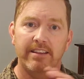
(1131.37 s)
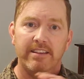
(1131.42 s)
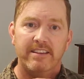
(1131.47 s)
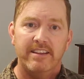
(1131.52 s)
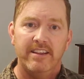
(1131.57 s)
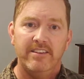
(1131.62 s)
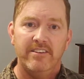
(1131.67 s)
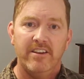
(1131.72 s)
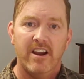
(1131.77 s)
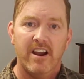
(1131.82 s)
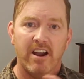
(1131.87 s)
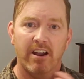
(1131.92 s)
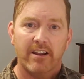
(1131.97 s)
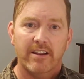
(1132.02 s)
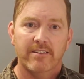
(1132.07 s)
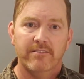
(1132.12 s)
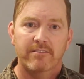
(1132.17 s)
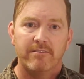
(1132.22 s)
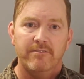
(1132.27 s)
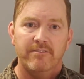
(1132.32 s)
Yin yang,
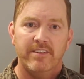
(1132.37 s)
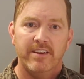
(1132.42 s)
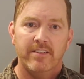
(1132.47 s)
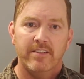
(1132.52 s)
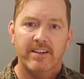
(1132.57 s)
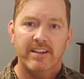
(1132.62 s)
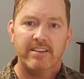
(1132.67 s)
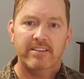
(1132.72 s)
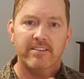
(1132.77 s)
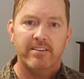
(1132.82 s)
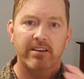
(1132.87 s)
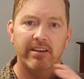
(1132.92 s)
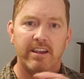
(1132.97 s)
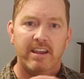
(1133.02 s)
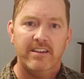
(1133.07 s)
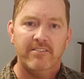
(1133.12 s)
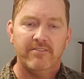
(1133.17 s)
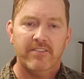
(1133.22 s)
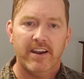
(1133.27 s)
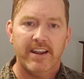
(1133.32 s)
feelings
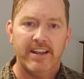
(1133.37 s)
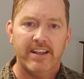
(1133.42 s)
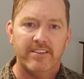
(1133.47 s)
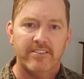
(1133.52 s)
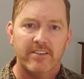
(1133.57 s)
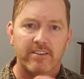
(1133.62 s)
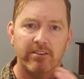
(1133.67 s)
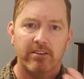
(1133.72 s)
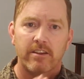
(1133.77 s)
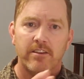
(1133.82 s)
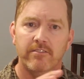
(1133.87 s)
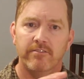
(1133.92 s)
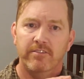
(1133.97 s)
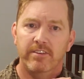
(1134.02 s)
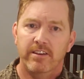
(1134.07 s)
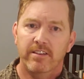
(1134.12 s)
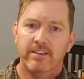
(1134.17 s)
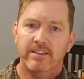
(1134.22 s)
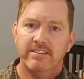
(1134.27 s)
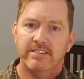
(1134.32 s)
and finances.
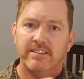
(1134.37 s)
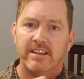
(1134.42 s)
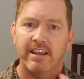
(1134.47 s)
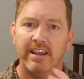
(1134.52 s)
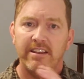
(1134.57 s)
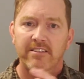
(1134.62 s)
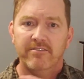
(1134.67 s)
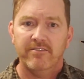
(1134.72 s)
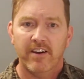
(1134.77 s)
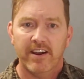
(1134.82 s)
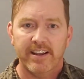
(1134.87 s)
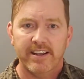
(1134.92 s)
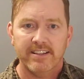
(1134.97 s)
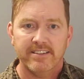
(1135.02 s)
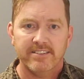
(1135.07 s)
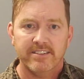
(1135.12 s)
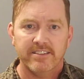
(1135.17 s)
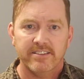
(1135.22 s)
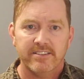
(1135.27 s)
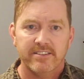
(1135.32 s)
Feelings and
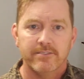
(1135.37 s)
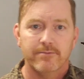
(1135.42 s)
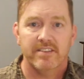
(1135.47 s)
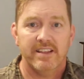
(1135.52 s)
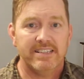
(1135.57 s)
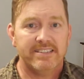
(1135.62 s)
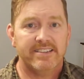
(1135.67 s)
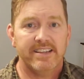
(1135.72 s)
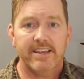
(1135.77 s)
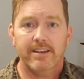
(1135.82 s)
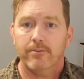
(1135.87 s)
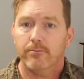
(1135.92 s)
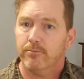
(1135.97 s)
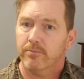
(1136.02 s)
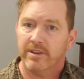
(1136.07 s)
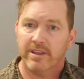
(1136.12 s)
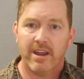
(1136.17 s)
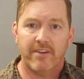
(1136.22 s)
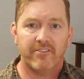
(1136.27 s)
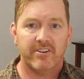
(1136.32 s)
finances. So that's it.
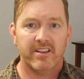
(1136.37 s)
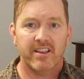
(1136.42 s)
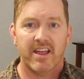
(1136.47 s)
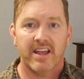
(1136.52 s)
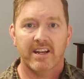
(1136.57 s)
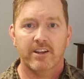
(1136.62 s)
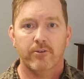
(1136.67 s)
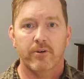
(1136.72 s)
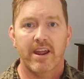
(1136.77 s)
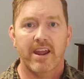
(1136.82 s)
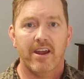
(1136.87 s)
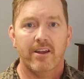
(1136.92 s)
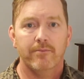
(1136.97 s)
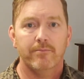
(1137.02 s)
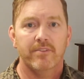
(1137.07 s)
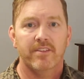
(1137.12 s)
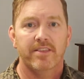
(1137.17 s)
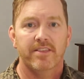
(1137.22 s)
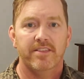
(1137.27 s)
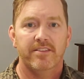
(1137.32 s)
We covered a lot of
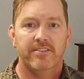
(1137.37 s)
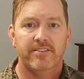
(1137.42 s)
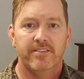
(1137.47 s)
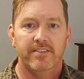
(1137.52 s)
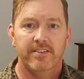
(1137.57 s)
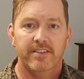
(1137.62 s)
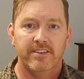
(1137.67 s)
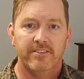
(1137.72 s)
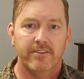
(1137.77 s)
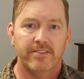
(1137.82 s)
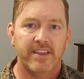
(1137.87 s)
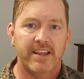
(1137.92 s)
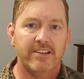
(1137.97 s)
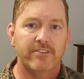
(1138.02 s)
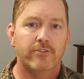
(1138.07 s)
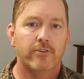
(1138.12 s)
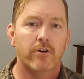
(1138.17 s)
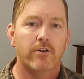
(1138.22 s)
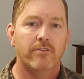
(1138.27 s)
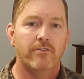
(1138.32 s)
ground. These are
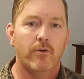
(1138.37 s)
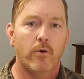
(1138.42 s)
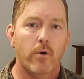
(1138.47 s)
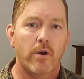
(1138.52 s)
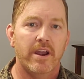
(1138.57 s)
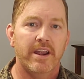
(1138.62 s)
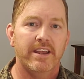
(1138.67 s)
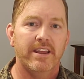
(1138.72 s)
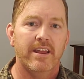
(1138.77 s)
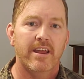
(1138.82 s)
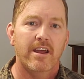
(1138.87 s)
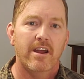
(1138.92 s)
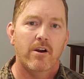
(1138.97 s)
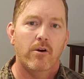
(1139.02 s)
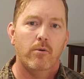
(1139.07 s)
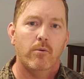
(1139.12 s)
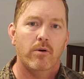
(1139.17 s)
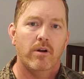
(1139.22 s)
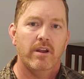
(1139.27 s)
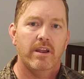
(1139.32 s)
things to avoid
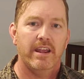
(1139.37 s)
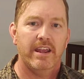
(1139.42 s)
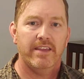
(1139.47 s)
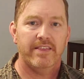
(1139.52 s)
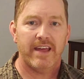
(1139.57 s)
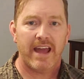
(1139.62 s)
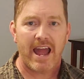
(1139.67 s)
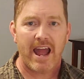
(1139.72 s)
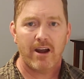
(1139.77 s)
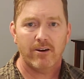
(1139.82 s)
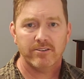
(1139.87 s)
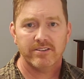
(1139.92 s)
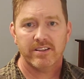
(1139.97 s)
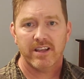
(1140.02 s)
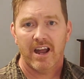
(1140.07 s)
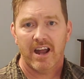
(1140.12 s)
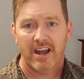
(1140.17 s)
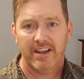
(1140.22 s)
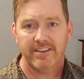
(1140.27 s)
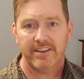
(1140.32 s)
in the house
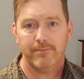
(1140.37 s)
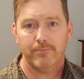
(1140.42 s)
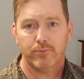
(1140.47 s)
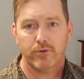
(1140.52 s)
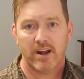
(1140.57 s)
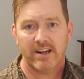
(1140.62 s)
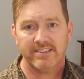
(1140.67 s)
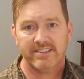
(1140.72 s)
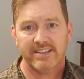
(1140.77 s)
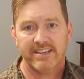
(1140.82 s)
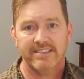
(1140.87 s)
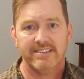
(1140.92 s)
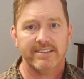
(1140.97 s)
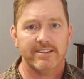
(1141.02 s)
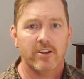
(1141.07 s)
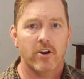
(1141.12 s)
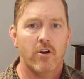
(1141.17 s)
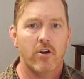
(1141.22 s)
hunting process, and